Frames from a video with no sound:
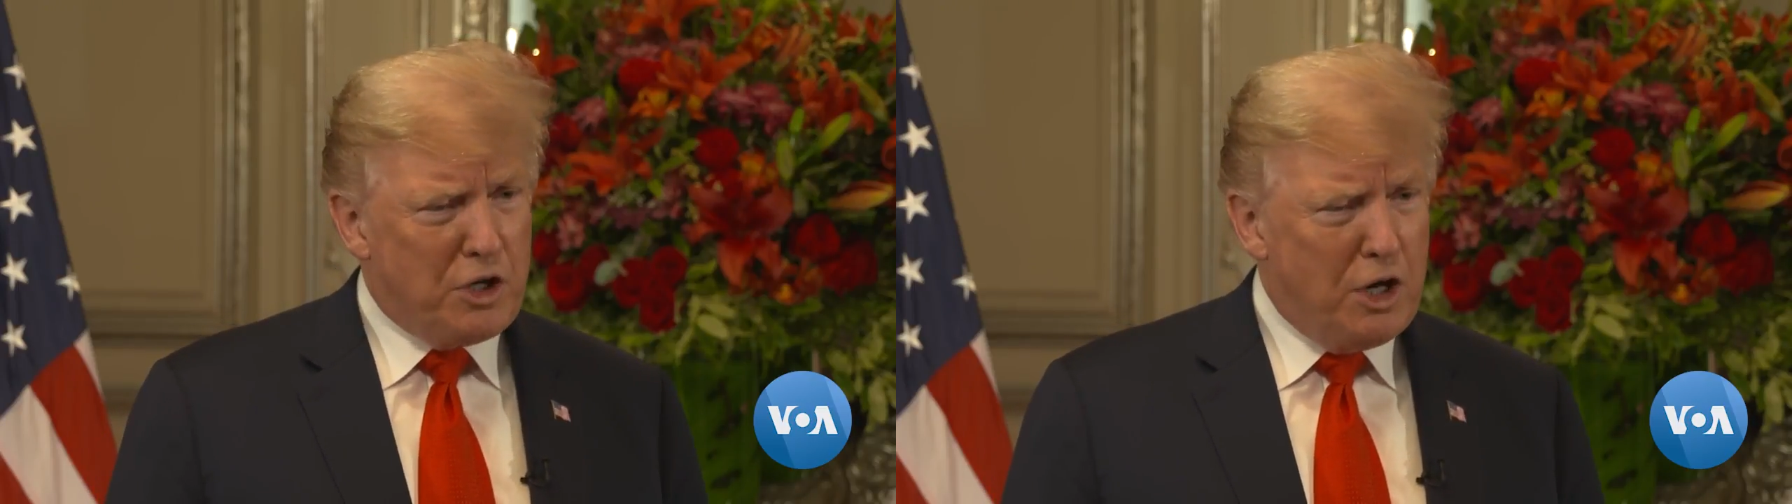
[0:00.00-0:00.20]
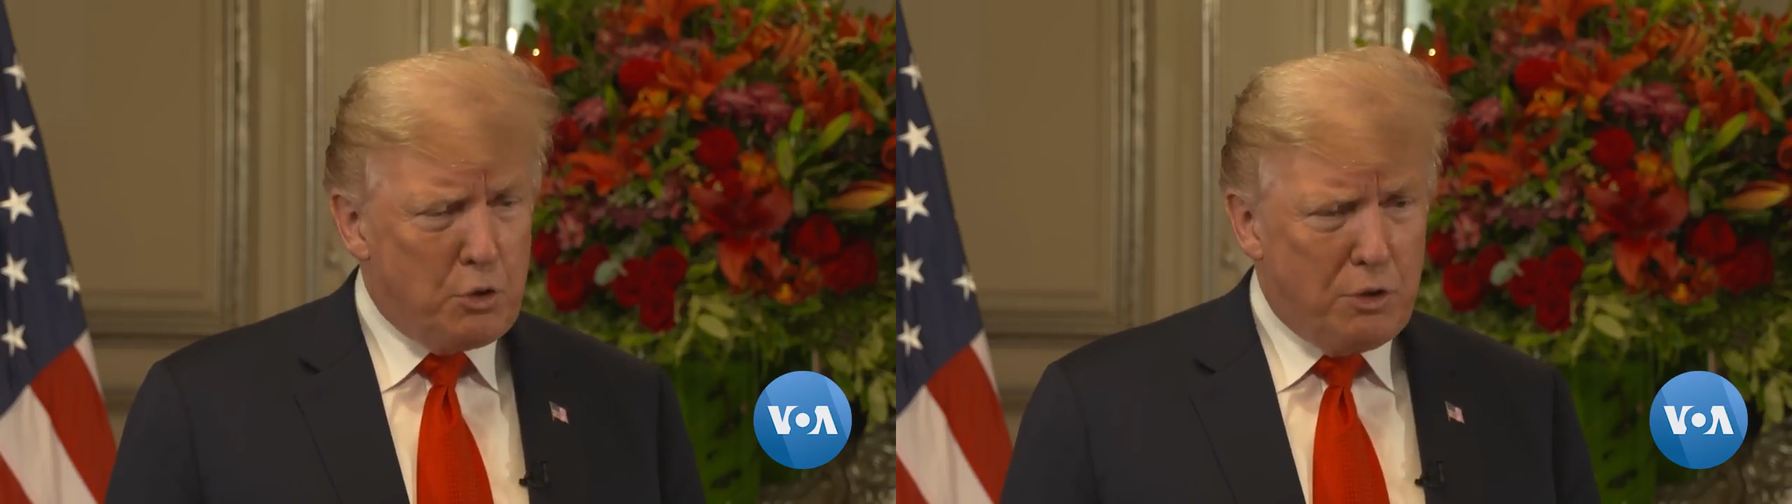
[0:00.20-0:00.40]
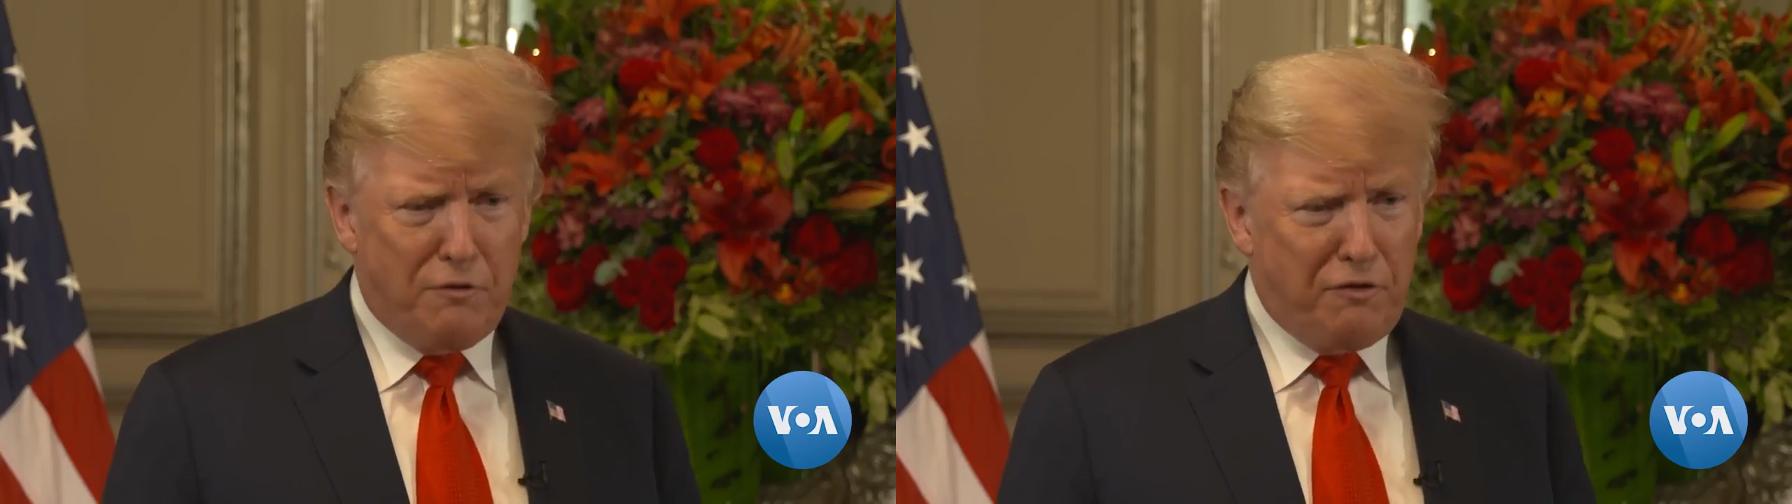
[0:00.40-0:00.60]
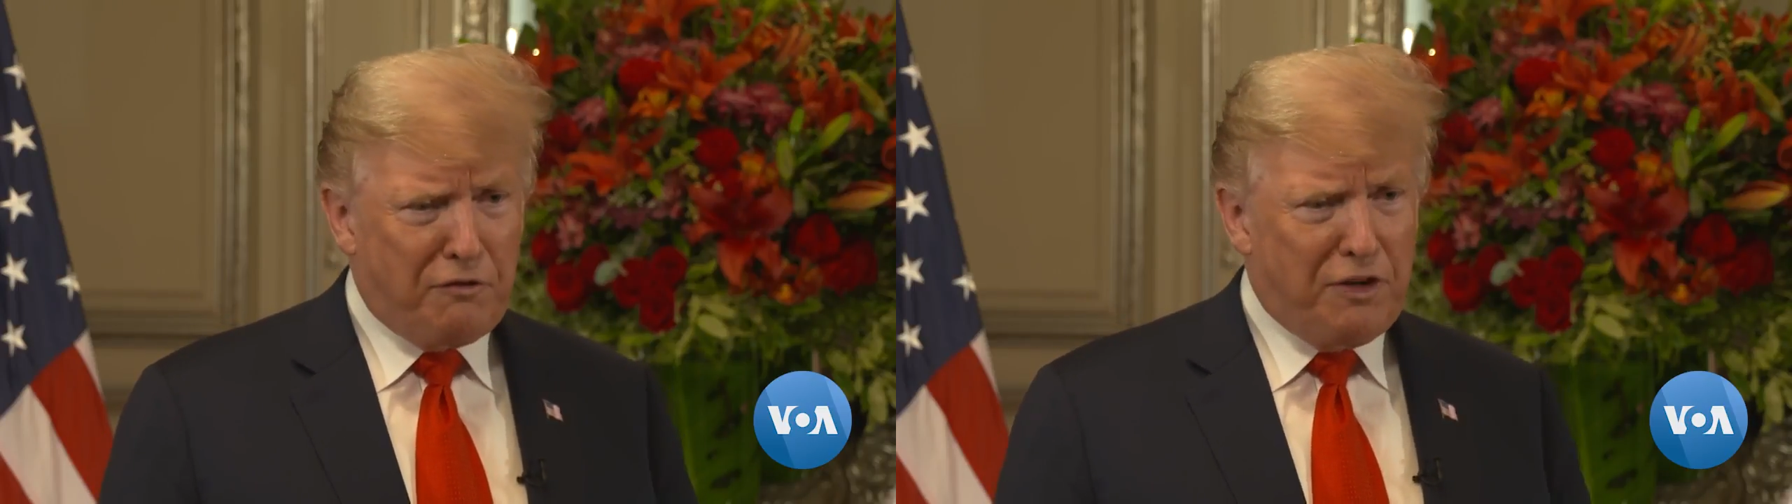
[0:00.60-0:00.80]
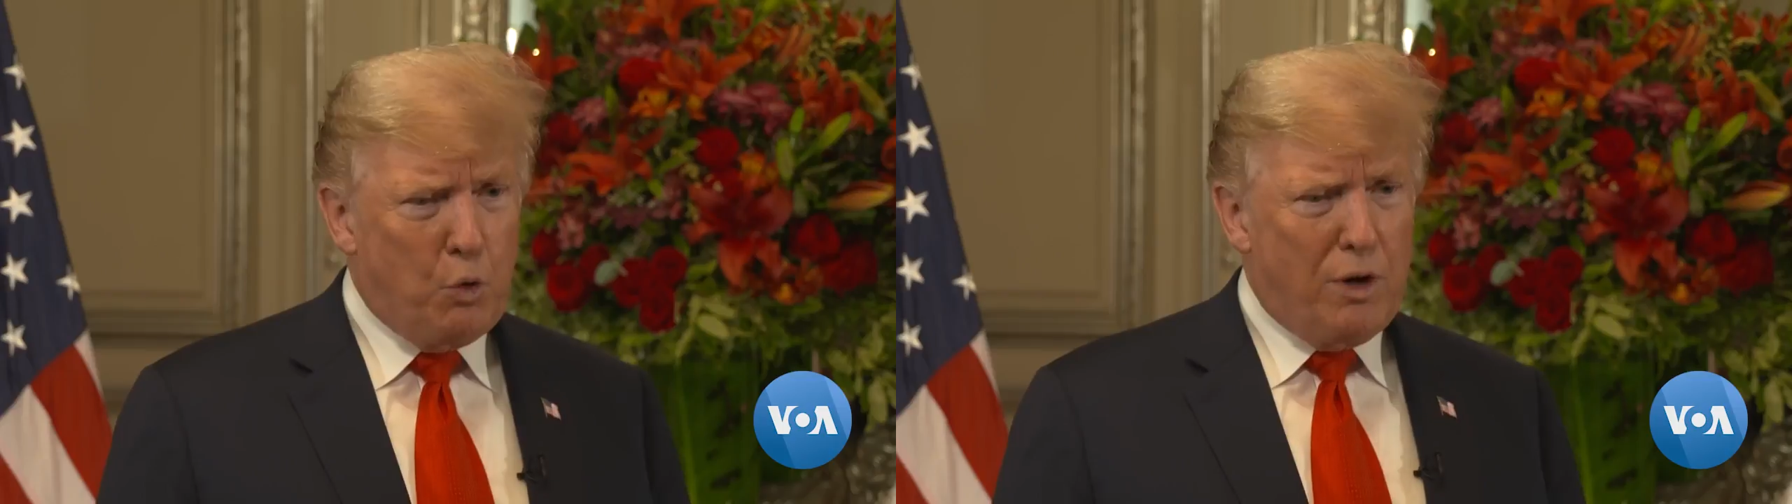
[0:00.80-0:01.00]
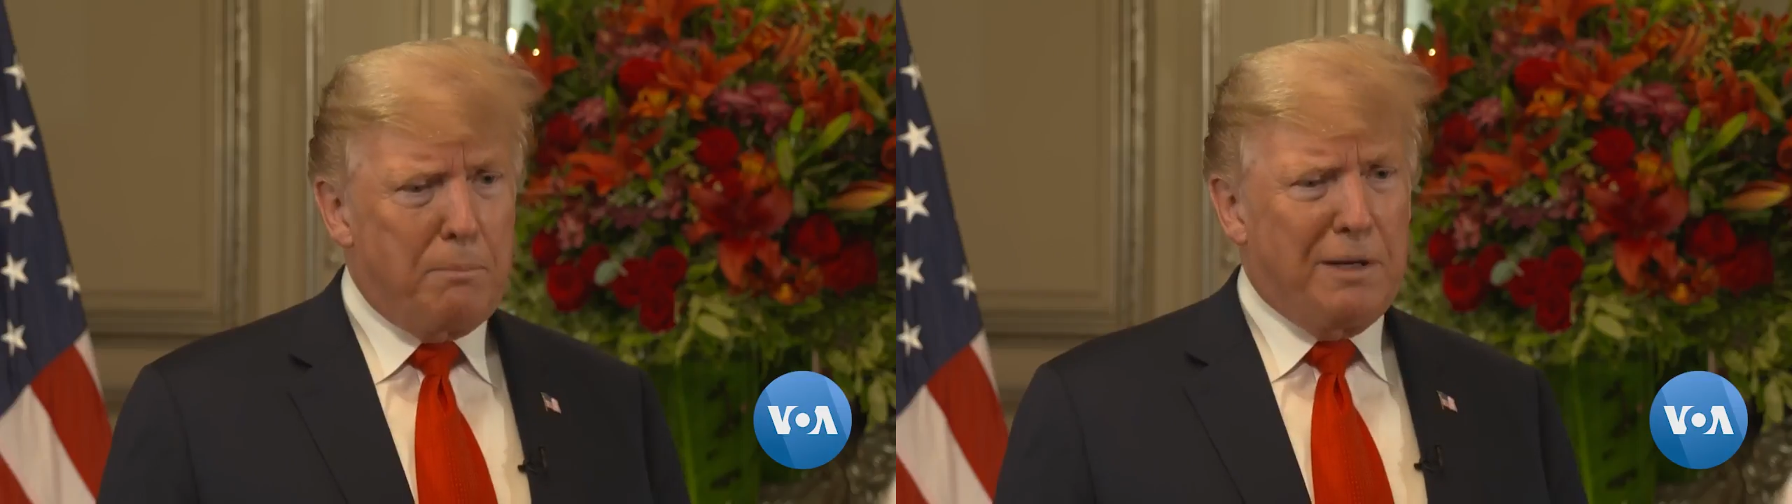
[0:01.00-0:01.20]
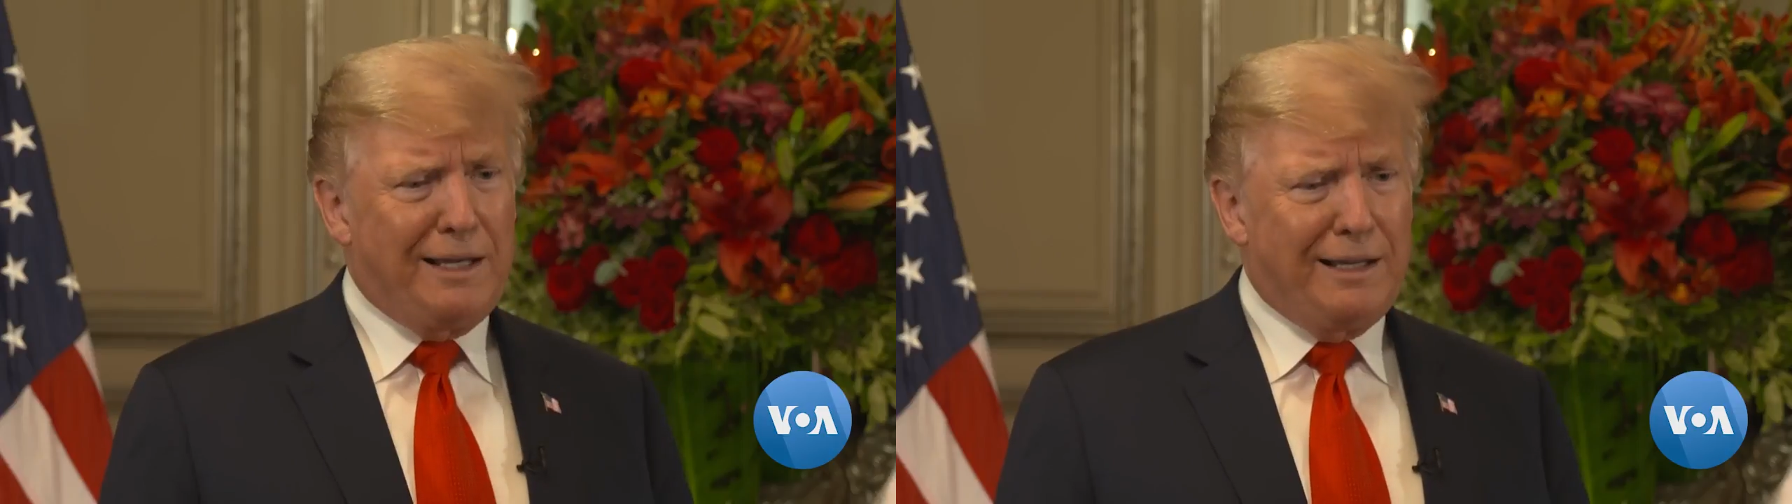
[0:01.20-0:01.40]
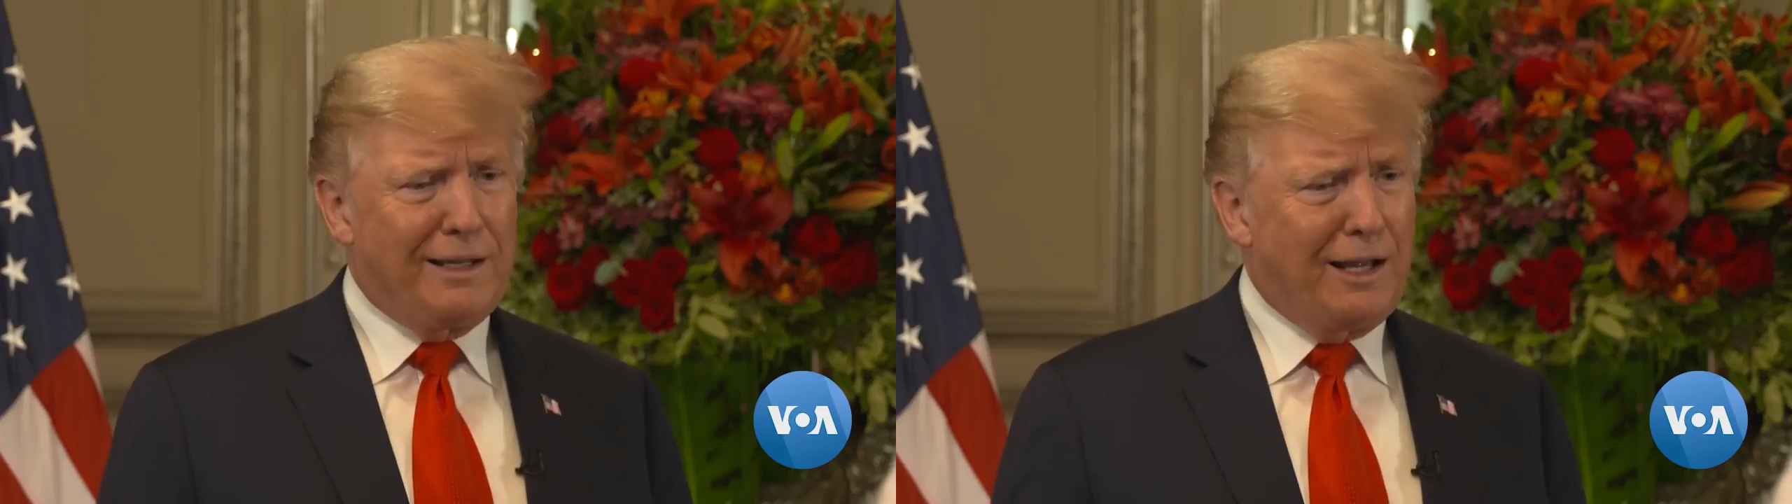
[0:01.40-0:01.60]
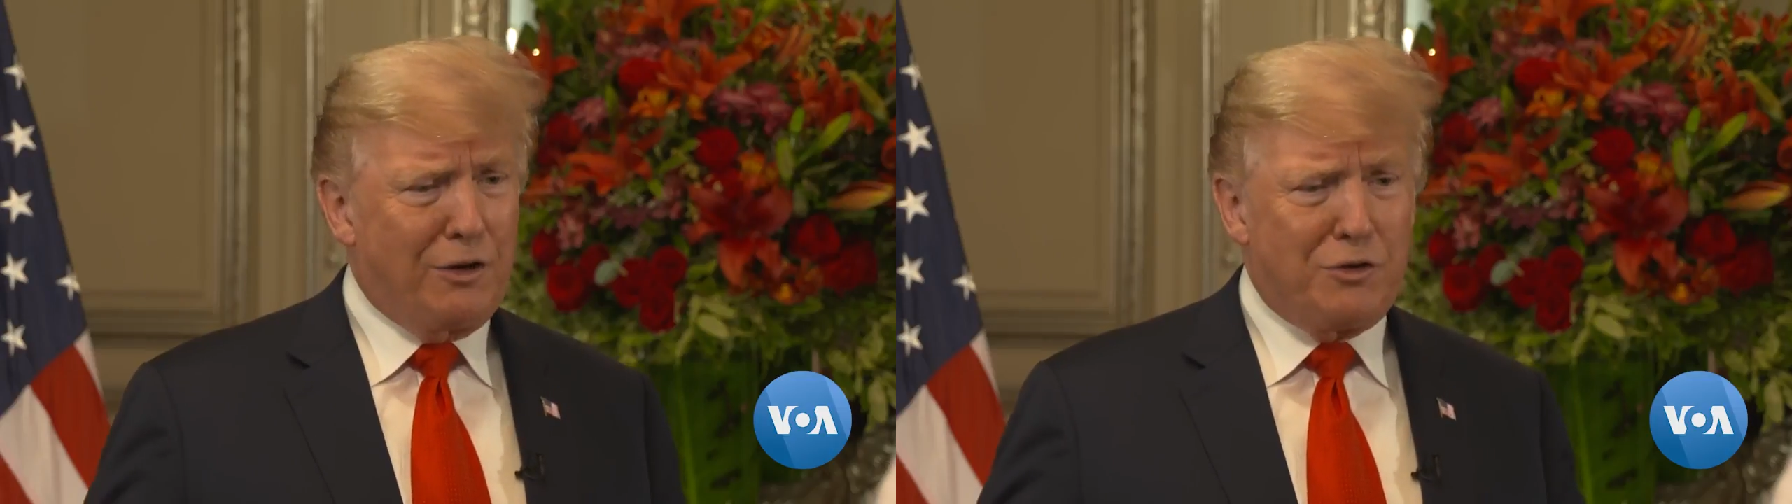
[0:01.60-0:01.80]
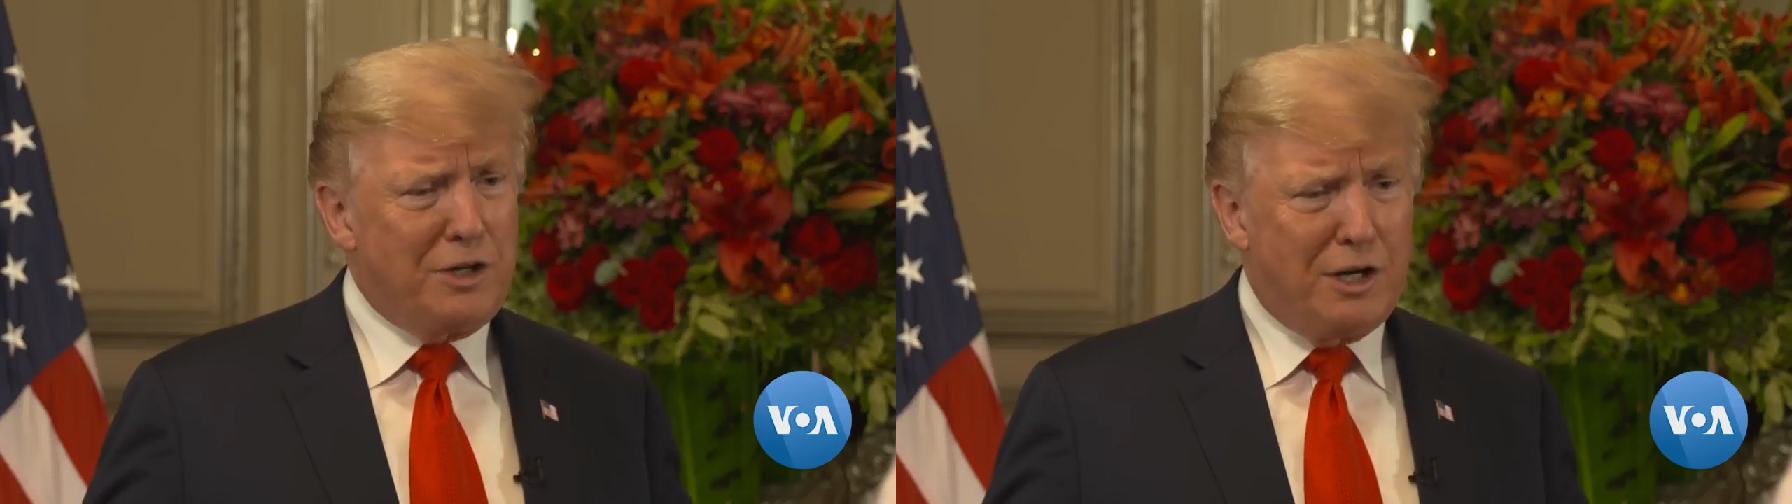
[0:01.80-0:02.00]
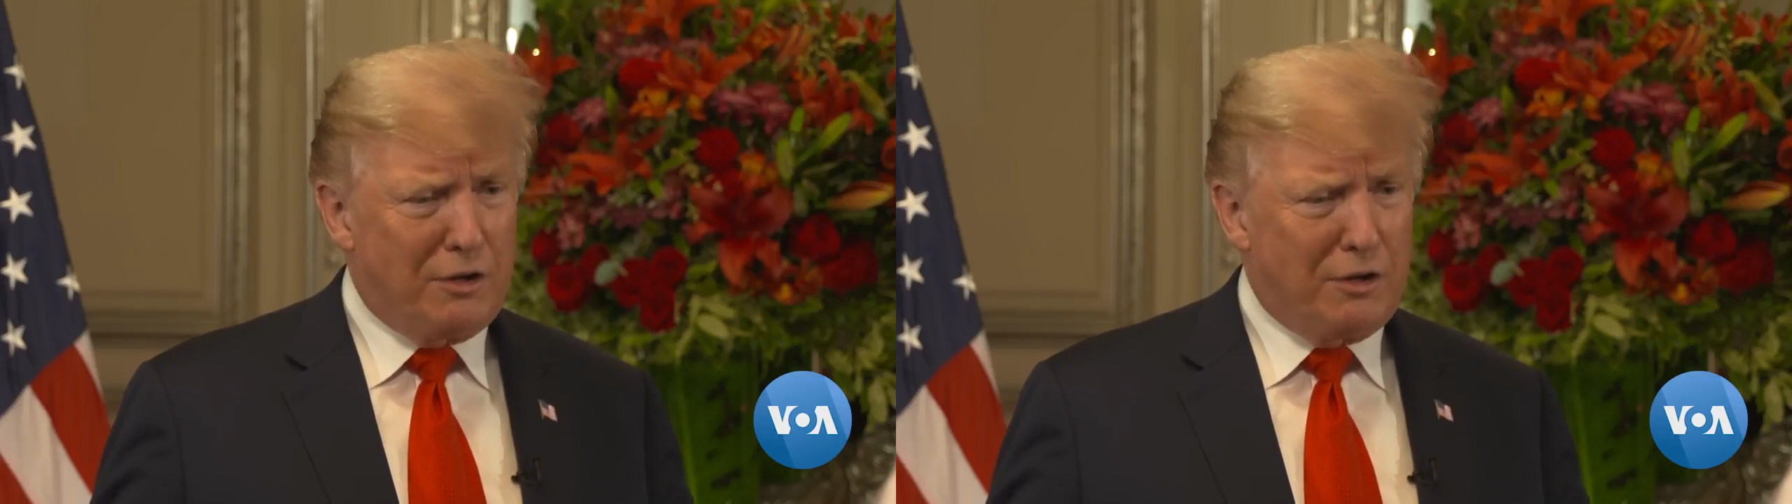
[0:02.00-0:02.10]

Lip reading: $151 billion a year.